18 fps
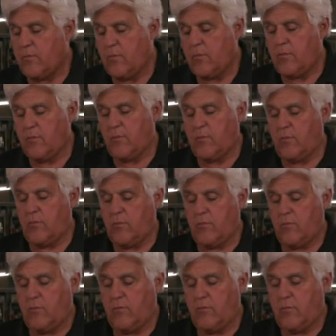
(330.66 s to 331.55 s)

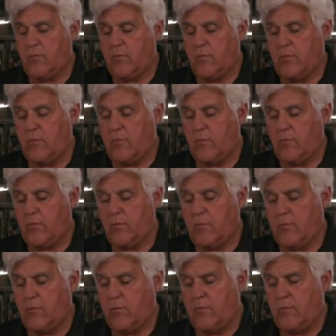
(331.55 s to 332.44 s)

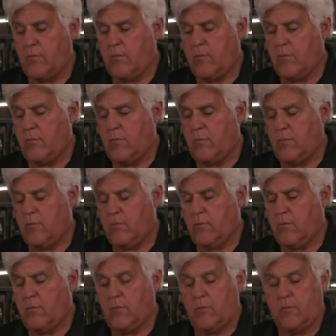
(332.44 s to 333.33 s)

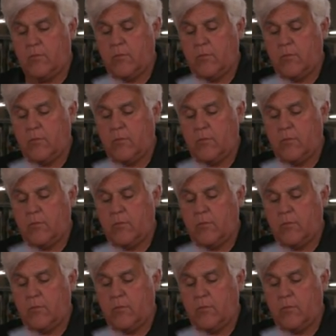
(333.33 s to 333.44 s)
The person shown says nothing.